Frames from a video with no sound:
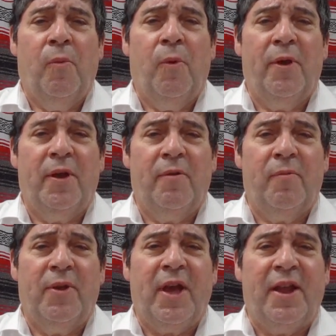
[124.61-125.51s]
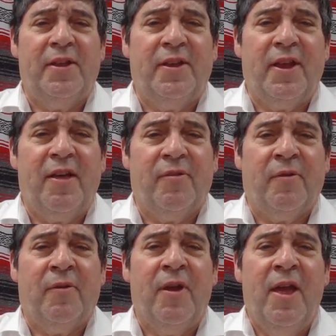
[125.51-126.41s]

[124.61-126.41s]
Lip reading: we got it together,